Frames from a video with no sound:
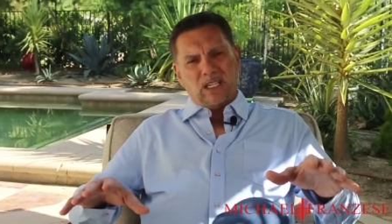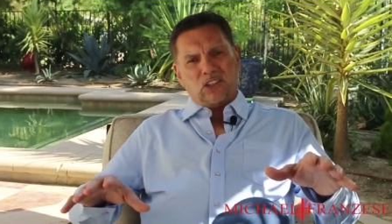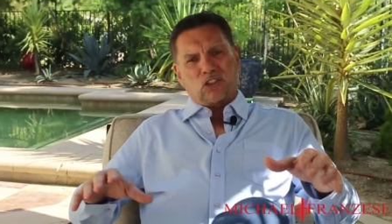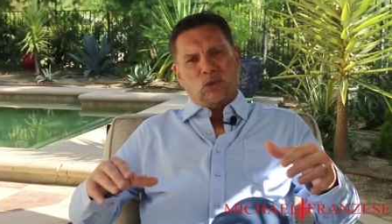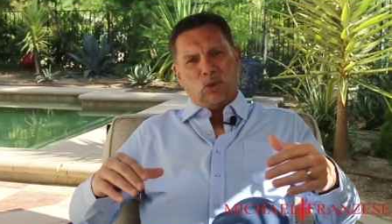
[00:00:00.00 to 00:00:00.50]

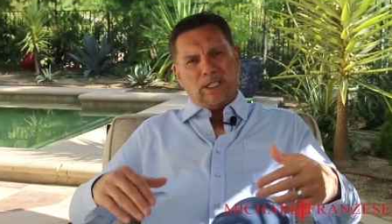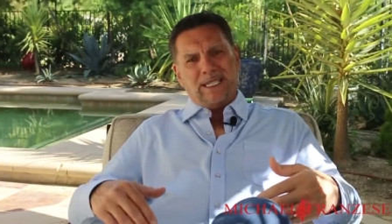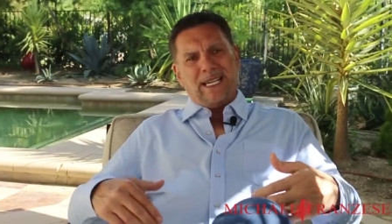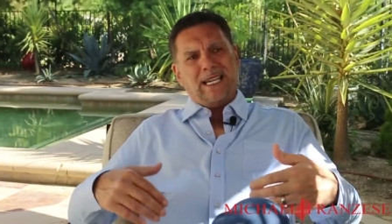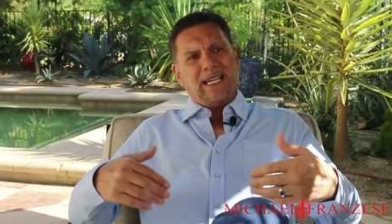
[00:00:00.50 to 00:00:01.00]
So one
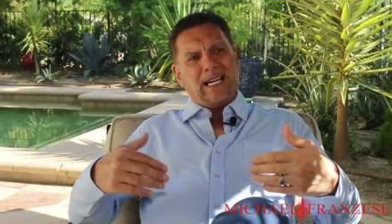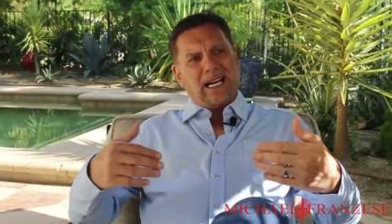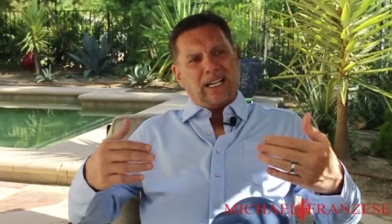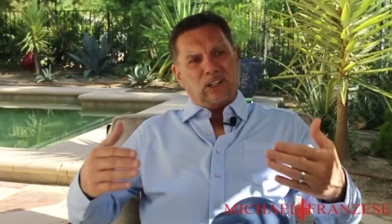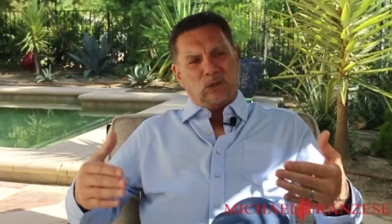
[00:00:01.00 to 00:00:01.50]
day
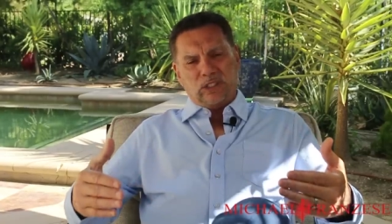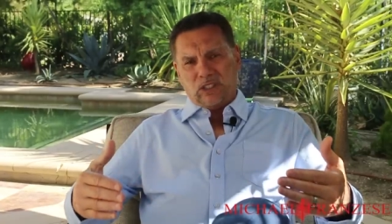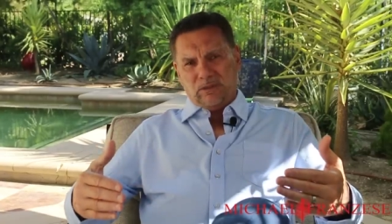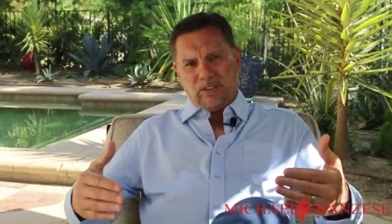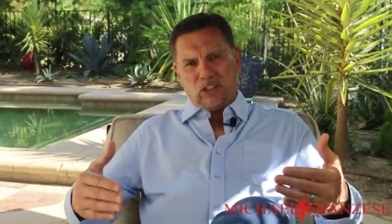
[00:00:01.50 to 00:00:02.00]
I go into
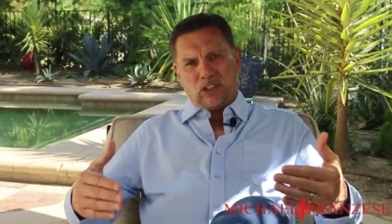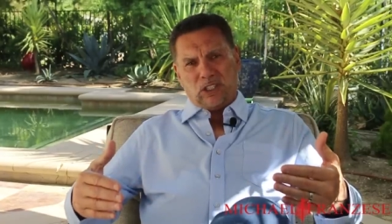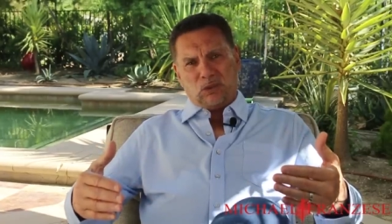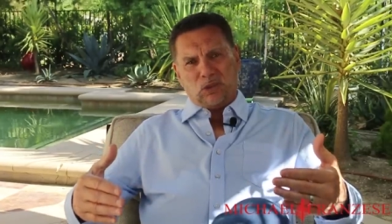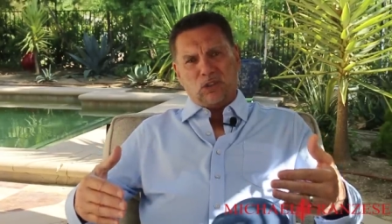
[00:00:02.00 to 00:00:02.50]
the
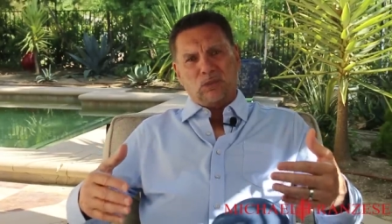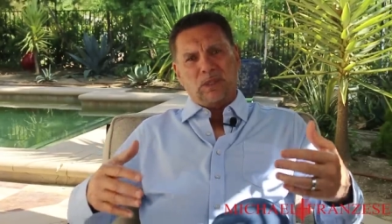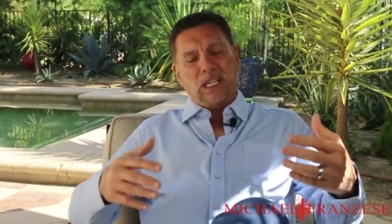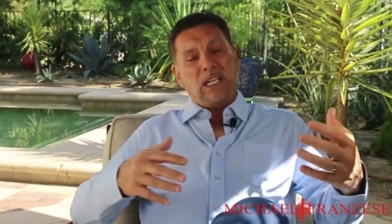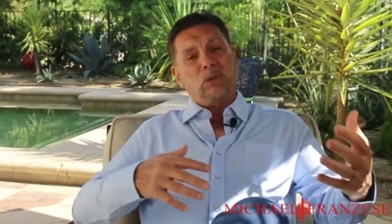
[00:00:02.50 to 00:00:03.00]
visiting room.
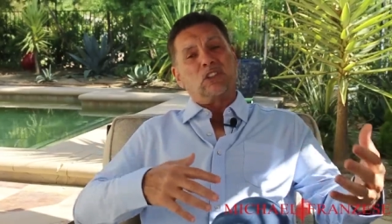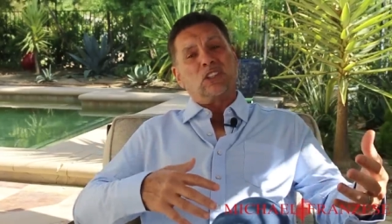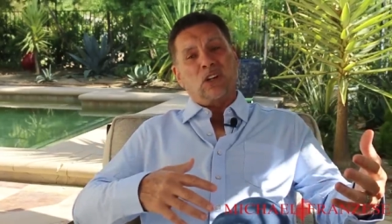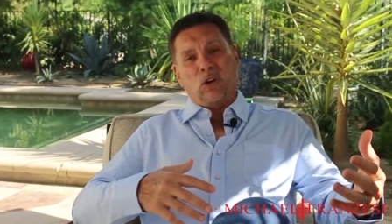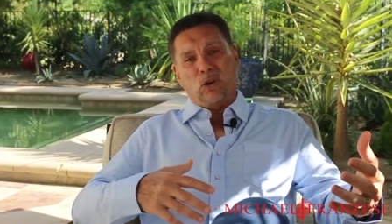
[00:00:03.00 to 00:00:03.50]
He was in
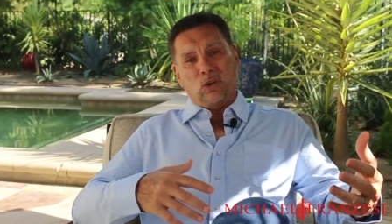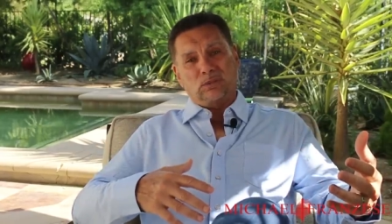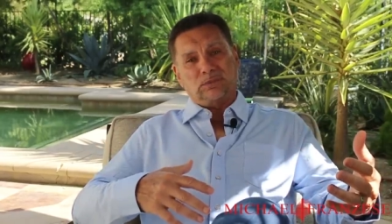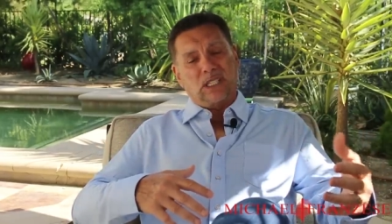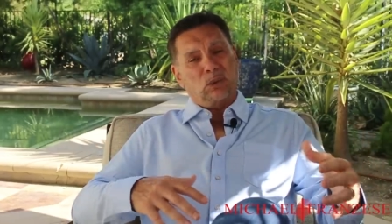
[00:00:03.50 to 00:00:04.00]
the hole.
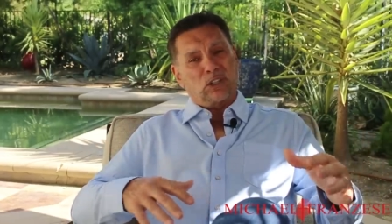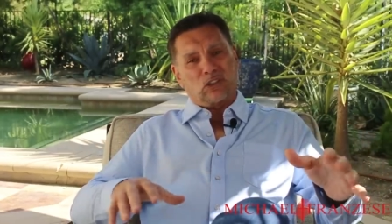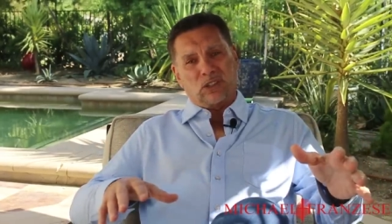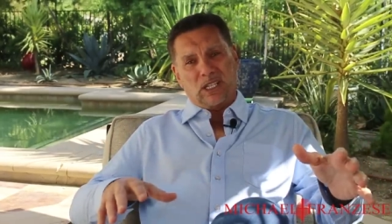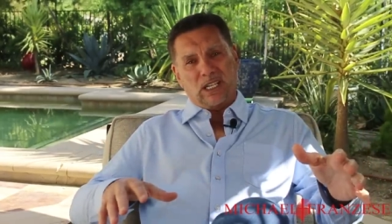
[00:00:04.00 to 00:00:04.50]
He
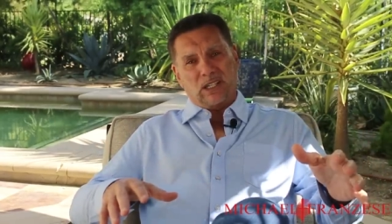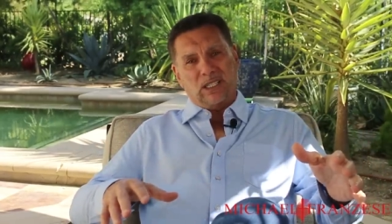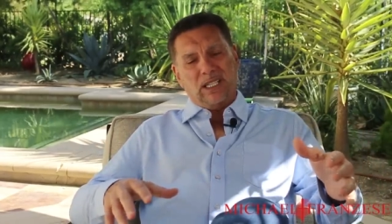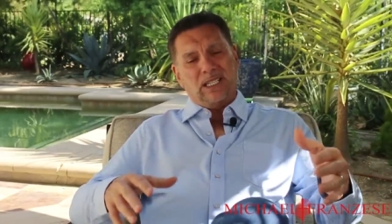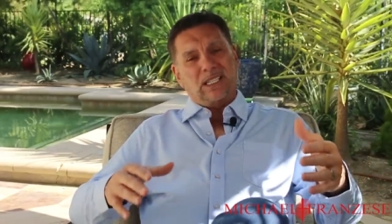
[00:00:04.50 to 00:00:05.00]
wasn't there.
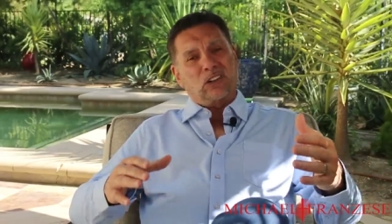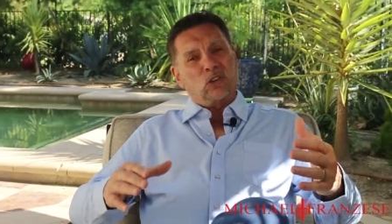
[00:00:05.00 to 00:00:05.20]
Now,